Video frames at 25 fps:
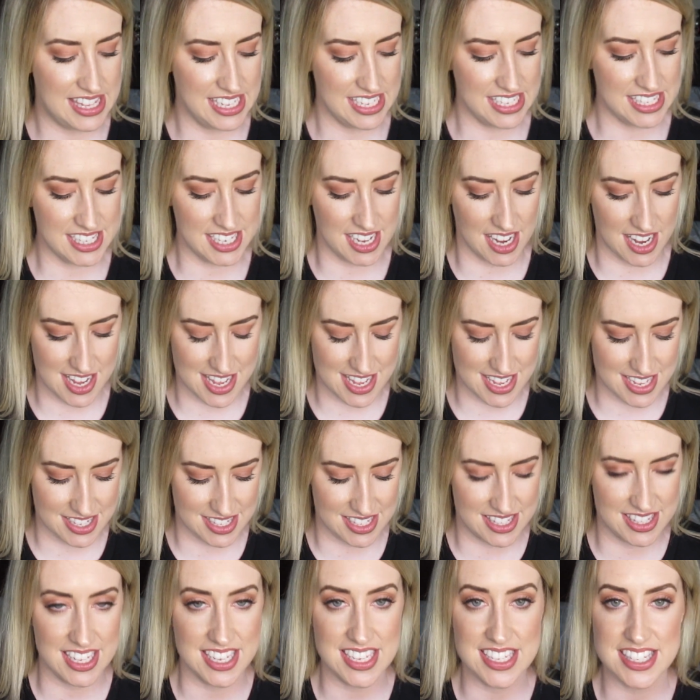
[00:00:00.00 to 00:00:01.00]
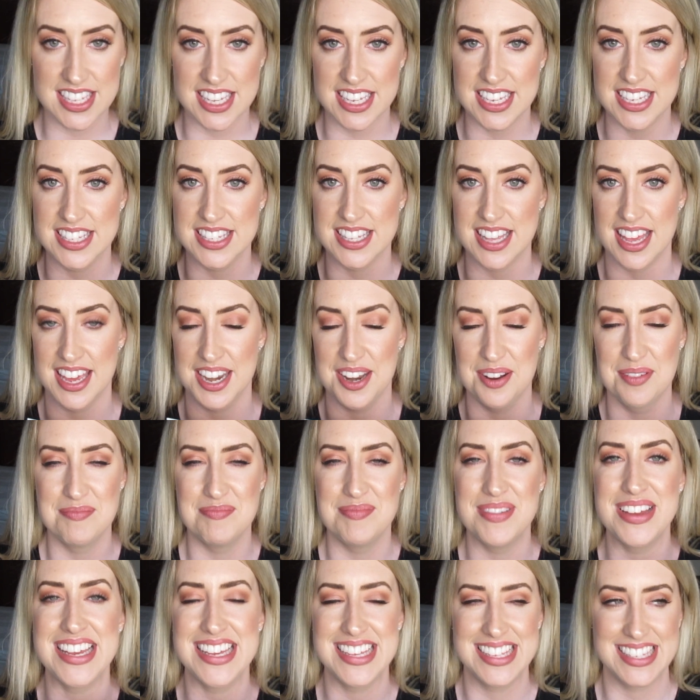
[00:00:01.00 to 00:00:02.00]
this guys this is an
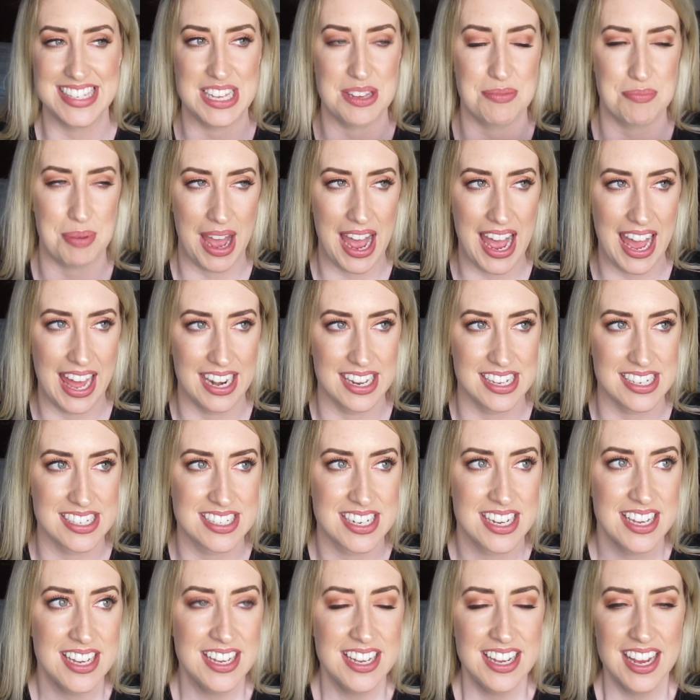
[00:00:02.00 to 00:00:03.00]
amazing palette